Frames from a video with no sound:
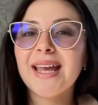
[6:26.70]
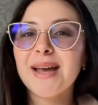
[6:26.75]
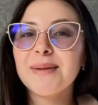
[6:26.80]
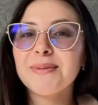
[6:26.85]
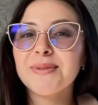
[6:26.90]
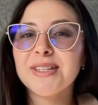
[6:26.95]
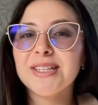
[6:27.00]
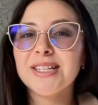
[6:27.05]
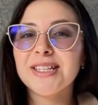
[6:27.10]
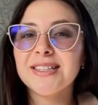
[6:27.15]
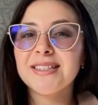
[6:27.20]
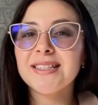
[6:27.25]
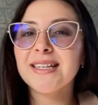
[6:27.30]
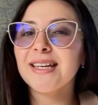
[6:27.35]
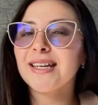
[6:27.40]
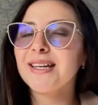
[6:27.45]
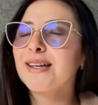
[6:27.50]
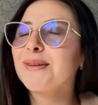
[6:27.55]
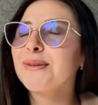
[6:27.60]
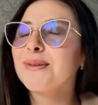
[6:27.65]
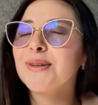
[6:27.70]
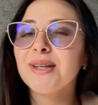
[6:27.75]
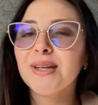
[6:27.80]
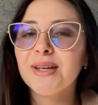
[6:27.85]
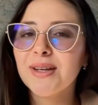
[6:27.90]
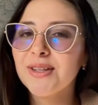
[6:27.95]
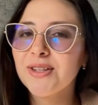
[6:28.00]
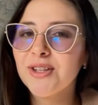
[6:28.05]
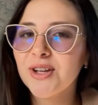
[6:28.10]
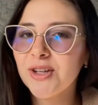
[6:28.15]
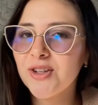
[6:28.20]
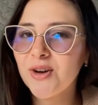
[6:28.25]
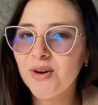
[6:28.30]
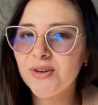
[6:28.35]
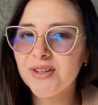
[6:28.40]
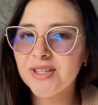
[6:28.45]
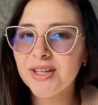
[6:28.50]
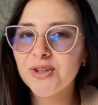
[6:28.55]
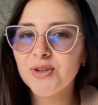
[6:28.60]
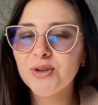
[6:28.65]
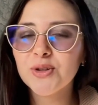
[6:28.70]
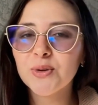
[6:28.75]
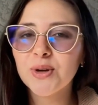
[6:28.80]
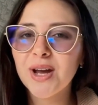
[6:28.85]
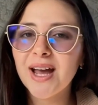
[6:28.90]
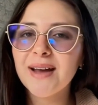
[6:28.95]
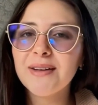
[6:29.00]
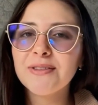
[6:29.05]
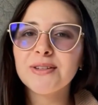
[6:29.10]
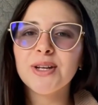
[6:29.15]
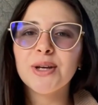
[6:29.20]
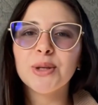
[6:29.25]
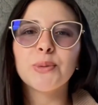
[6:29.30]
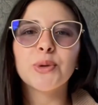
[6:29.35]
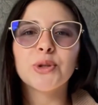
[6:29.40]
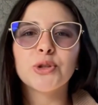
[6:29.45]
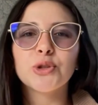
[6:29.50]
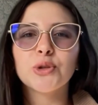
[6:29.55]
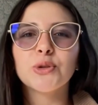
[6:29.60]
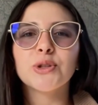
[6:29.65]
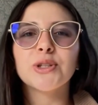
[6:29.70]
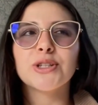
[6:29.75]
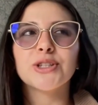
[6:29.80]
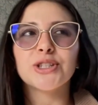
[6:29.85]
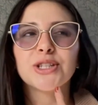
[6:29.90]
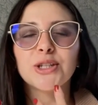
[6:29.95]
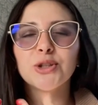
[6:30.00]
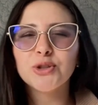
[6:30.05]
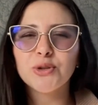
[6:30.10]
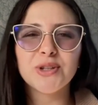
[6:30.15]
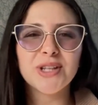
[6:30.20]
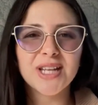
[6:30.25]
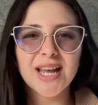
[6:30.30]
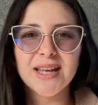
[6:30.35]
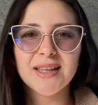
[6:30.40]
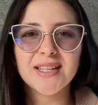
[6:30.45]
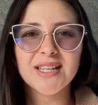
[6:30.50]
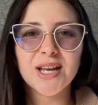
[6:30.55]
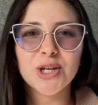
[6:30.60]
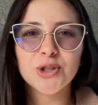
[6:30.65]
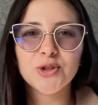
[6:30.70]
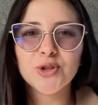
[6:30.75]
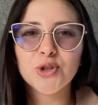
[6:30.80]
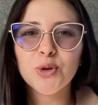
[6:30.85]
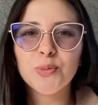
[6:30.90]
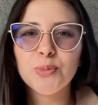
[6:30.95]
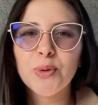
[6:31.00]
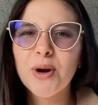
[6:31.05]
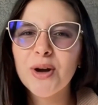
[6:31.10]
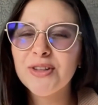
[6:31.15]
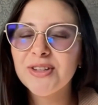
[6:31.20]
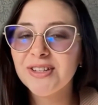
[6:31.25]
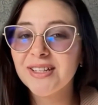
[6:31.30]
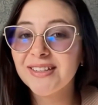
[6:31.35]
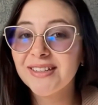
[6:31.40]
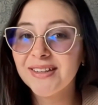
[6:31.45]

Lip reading: MCC, not only do you have the opportunity to carry out your process